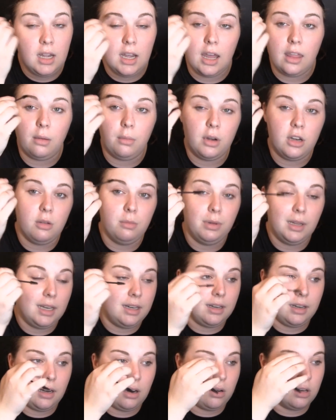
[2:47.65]
and then when you
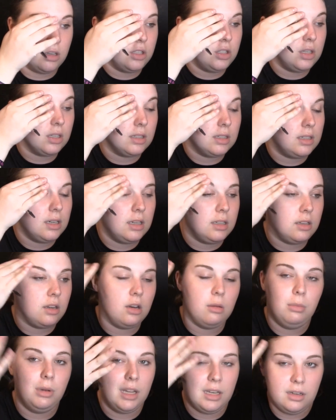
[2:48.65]
blend it out, it's going
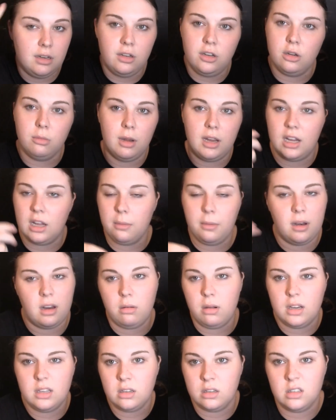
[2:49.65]
to blend into your makeup
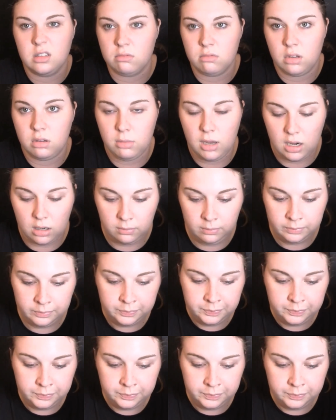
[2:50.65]
anyway, so it doesn't really matter.